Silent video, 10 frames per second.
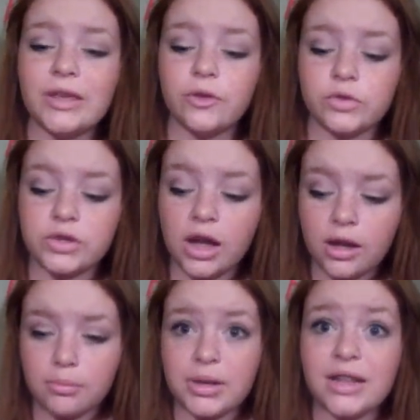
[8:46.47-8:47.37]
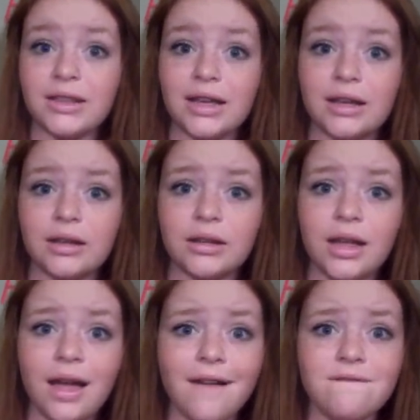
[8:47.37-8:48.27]
Those manila
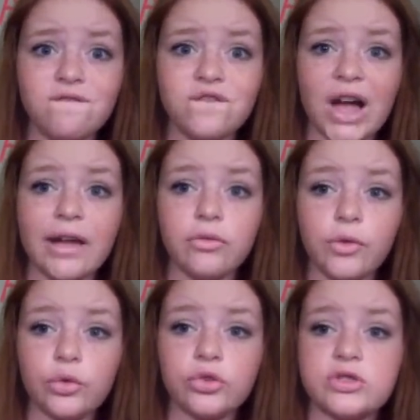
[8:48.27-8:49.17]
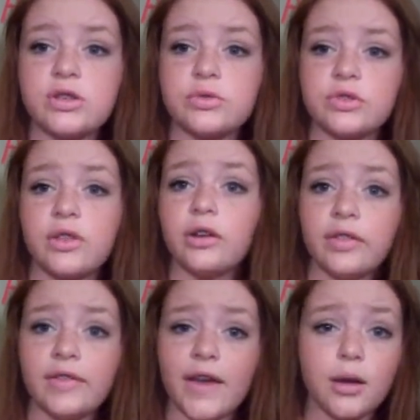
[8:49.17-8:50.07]
file folders, those are
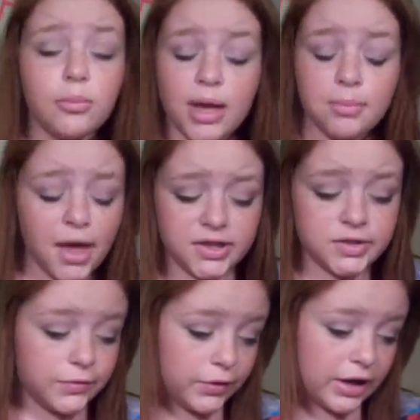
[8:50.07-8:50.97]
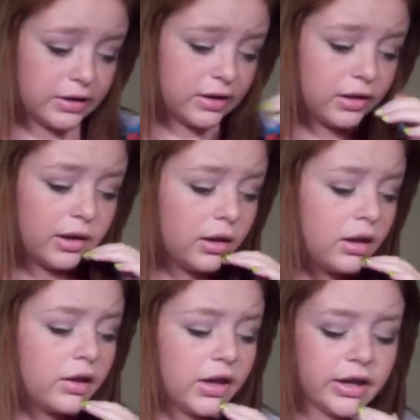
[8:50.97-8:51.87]
literally like my best friend
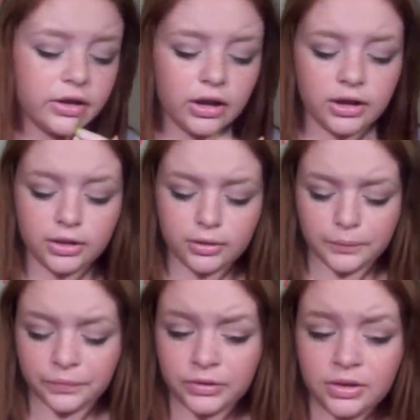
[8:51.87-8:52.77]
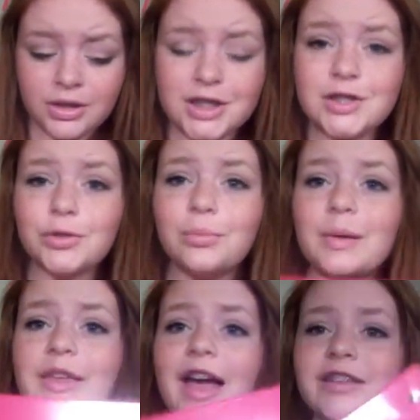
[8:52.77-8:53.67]
in school.
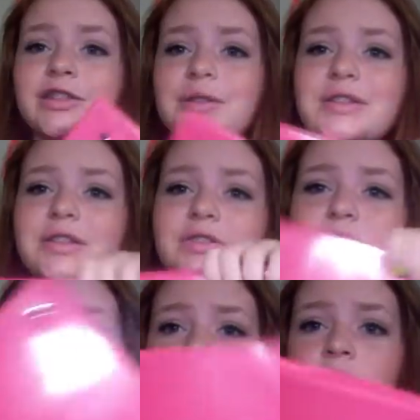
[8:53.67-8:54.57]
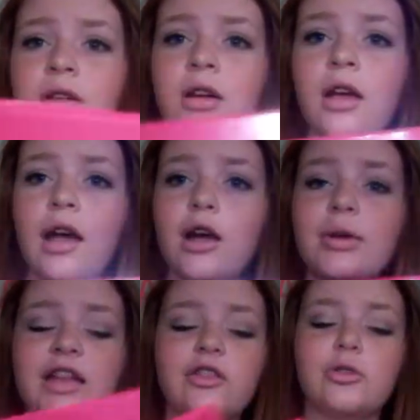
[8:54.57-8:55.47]
But yeah, so this is just a
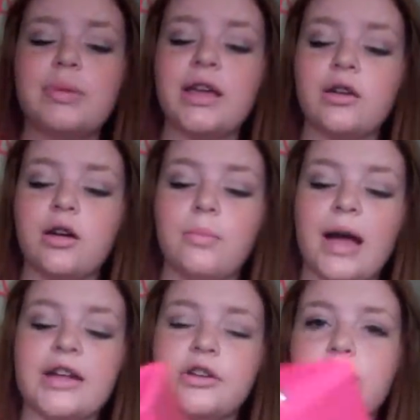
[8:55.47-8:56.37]
regular pink binder.